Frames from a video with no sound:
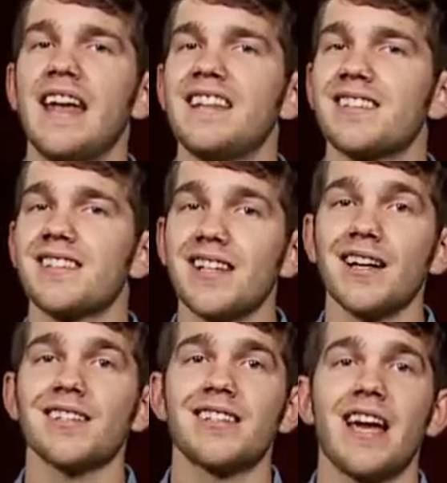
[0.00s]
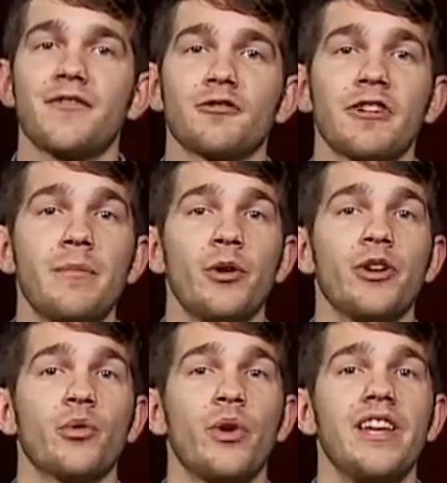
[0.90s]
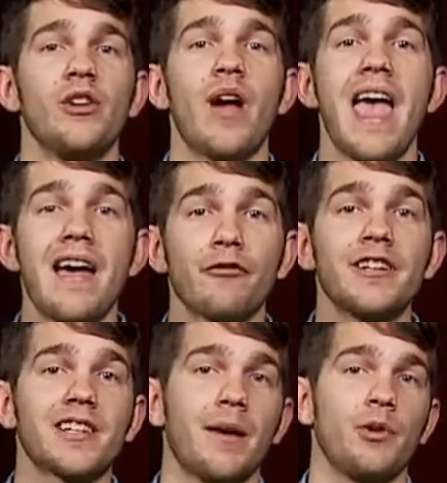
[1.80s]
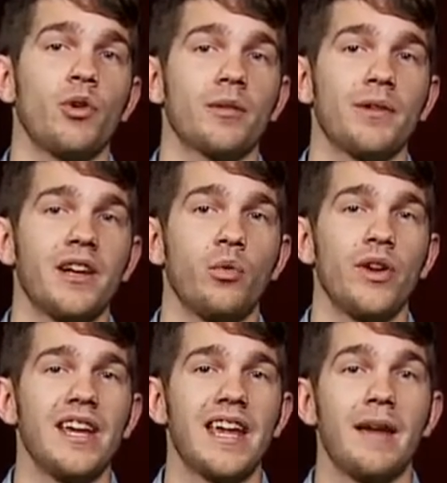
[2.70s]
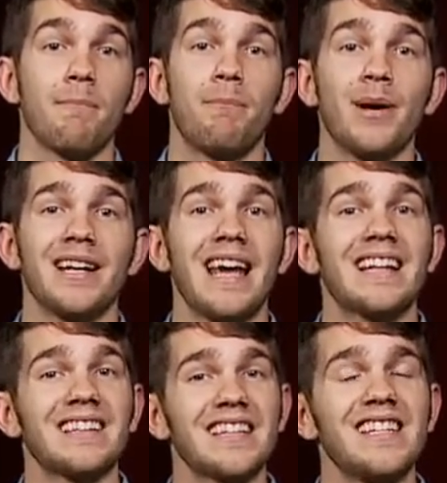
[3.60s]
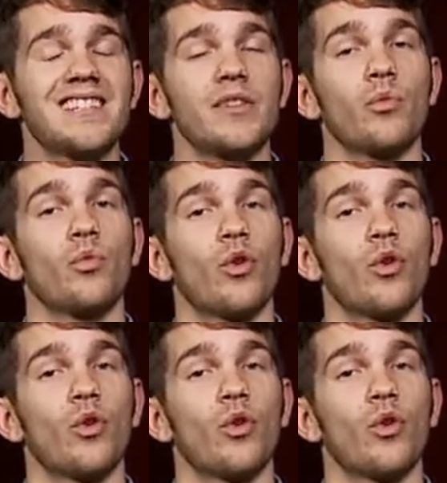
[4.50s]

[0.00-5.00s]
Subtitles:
It sucks to have to reboot your Wii U every time you want to play a Wii game, but at least it